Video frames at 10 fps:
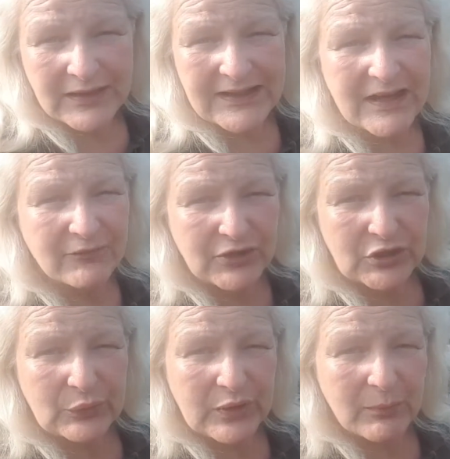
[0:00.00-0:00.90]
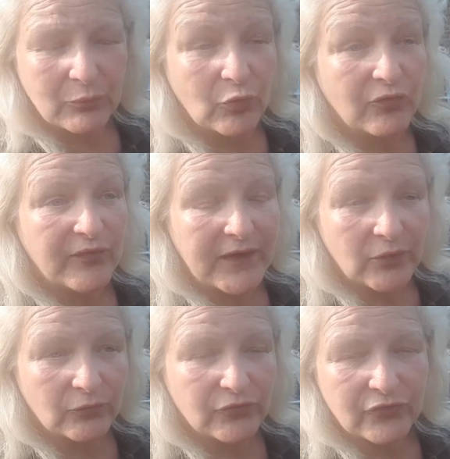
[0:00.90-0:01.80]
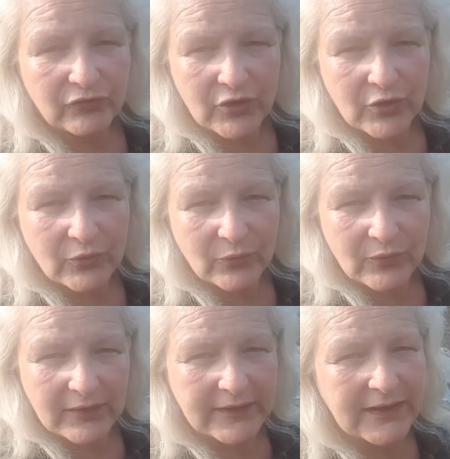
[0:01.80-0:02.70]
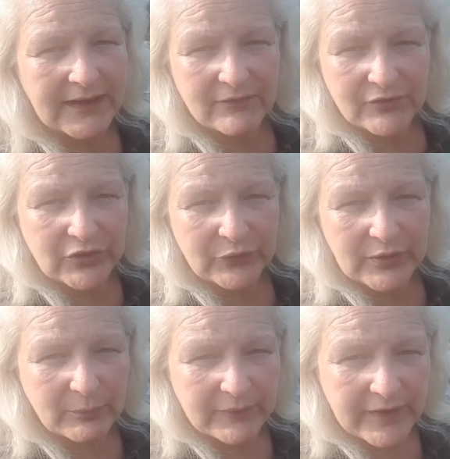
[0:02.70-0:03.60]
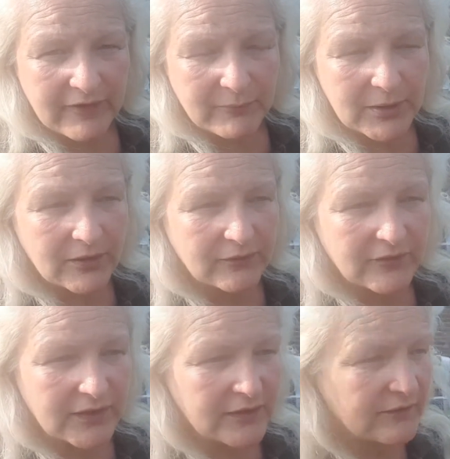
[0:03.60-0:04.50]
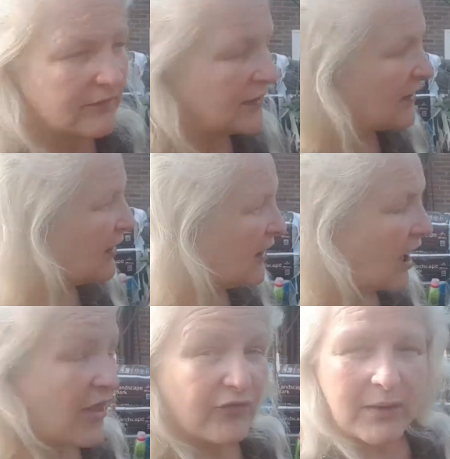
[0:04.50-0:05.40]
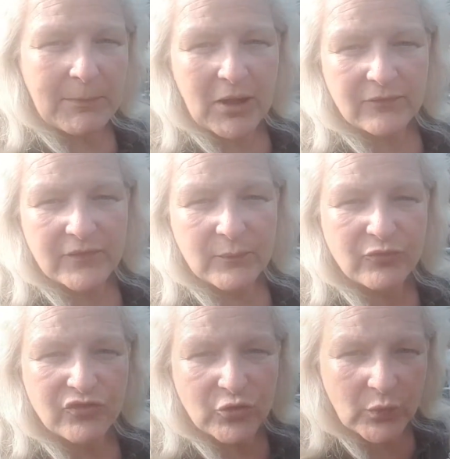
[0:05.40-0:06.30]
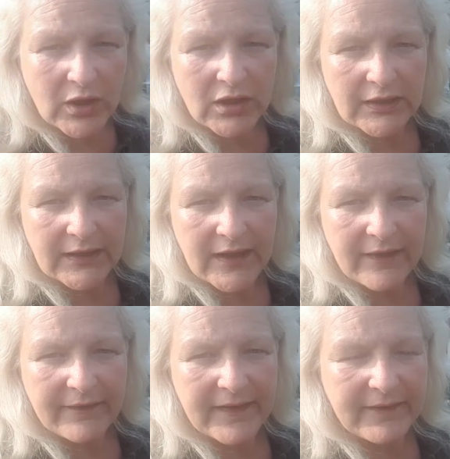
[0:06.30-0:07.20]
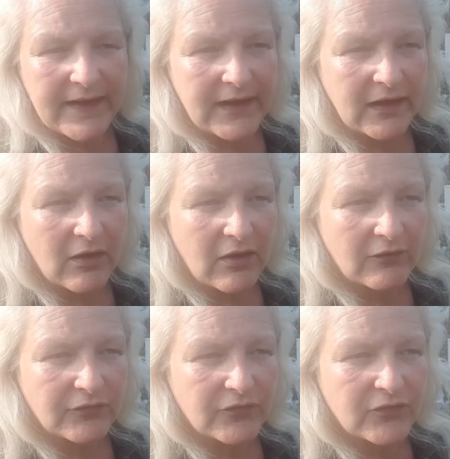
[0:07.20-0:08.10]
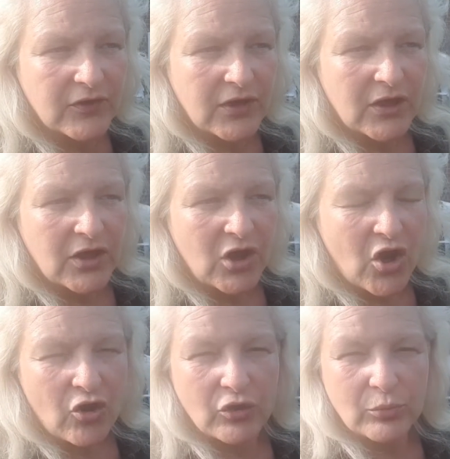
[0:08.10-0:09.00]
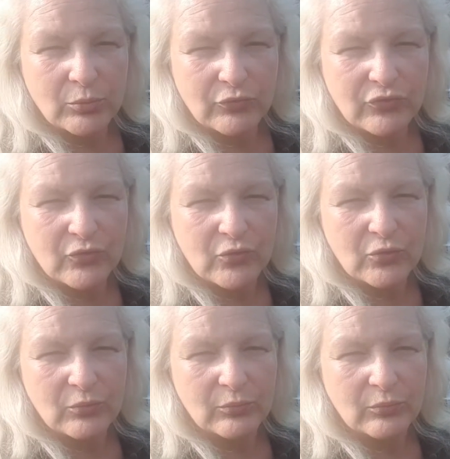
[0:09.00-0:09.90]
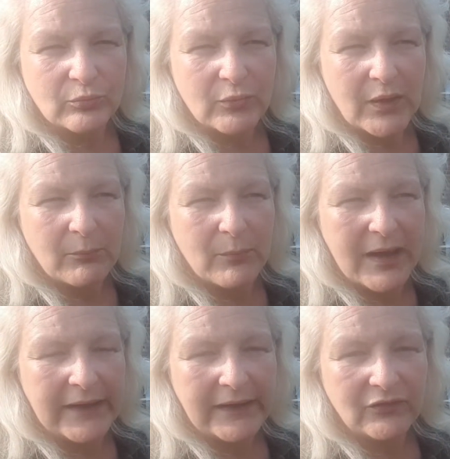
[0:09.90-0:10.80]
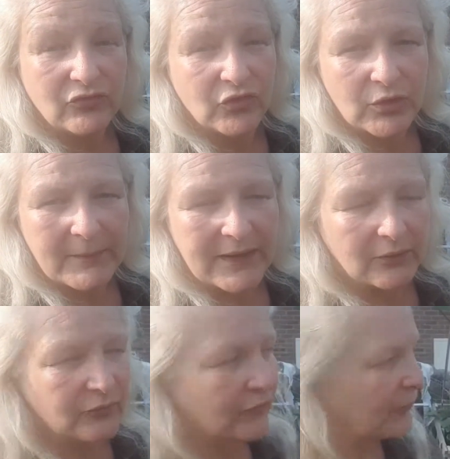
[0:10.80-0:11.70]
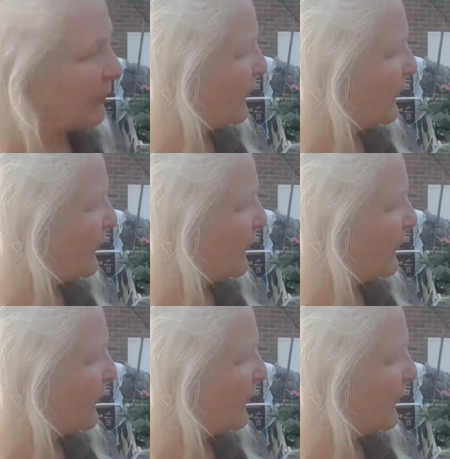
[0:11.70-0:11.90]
nearly every cucumber, or failed to grow nearly every cucumber that I've planted. Either I planted them too early and then that last horrible storm in May took them out.